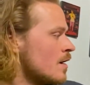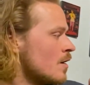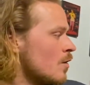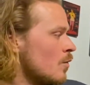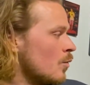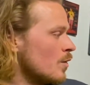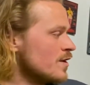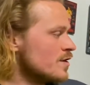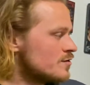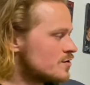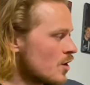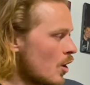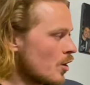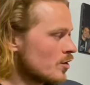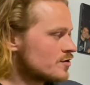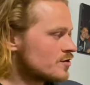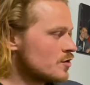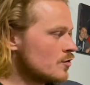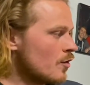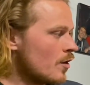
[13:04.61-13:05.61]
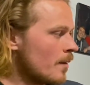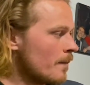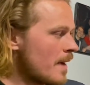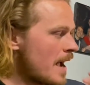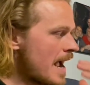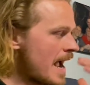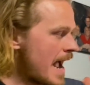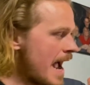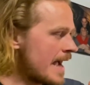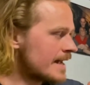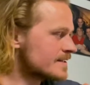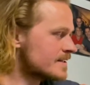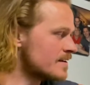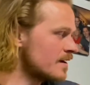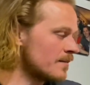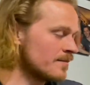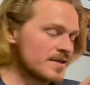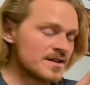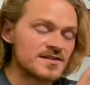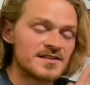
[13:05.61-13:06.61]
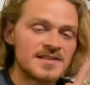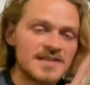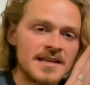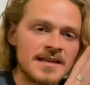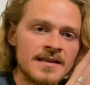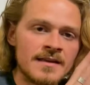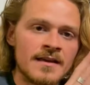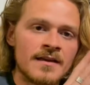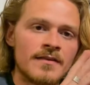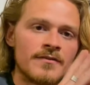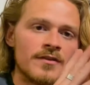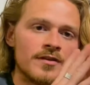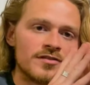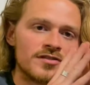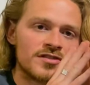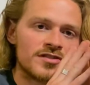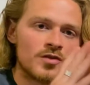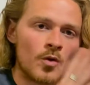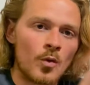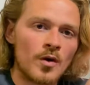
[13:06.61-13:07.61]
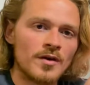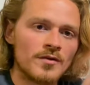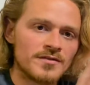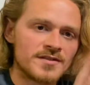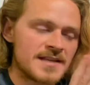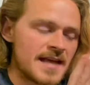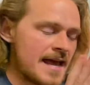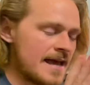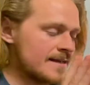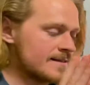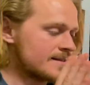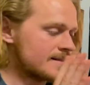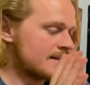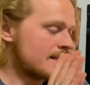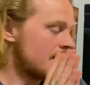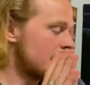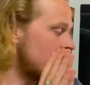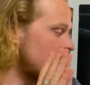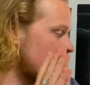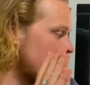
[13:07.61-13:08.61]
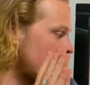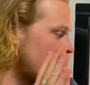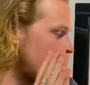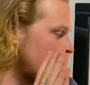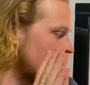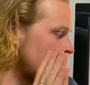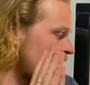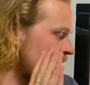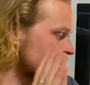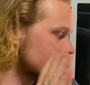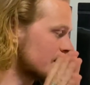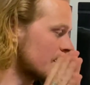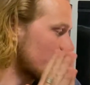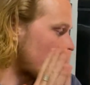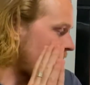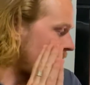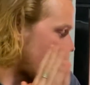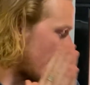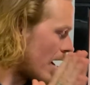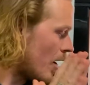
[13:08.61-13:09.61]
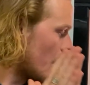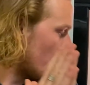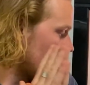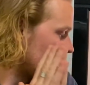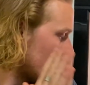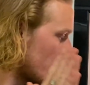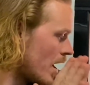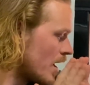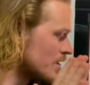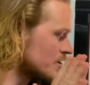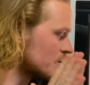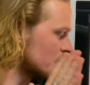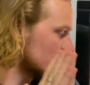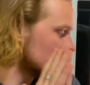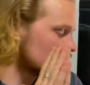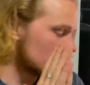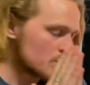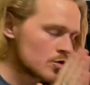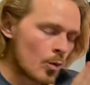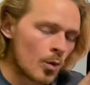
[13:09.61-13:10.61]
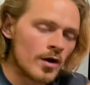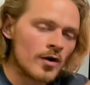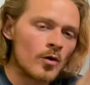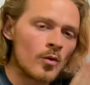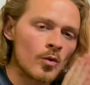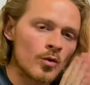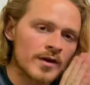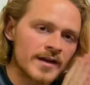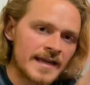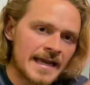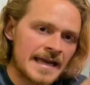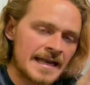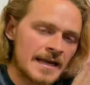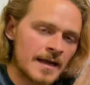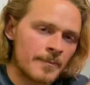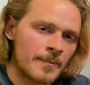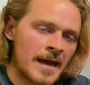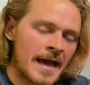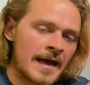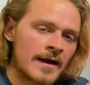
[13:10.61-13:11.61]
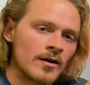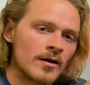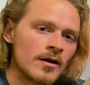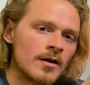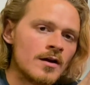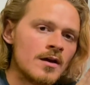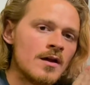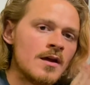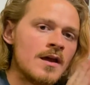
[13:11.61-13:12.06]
When you talk to them, ask them to see the soil test and ask them how much soil organic matter,